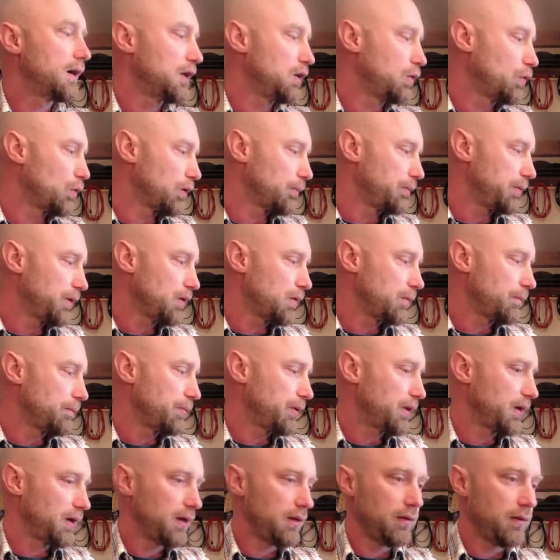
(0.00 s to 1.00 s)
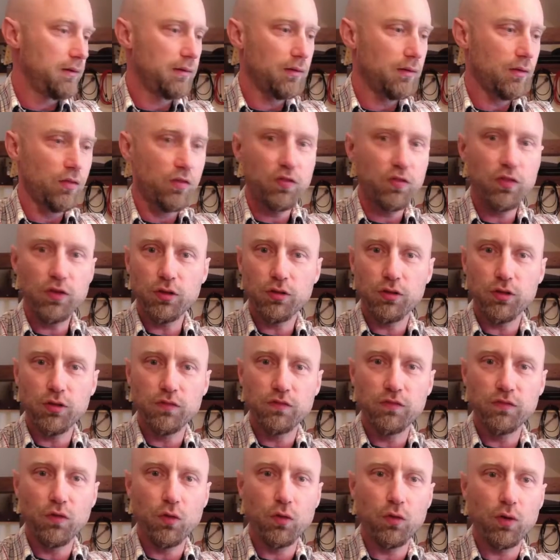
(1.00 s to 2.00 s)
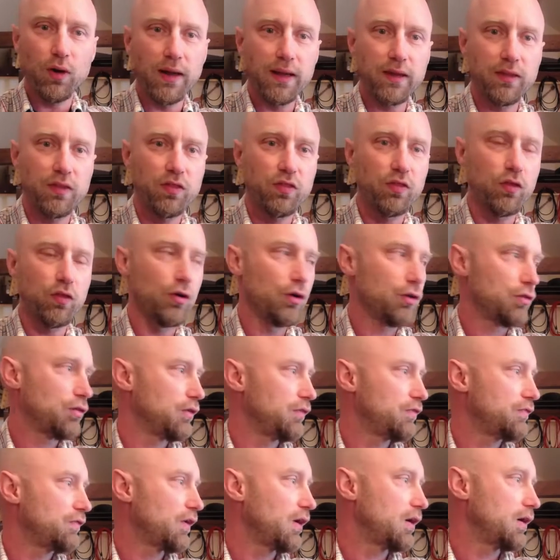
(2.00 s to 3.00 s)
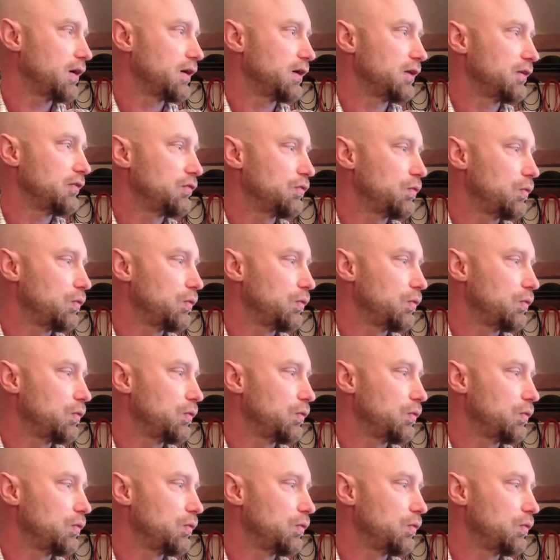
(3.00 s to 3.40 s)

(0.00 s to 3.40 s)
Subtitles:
you want to be on page 34 and 35,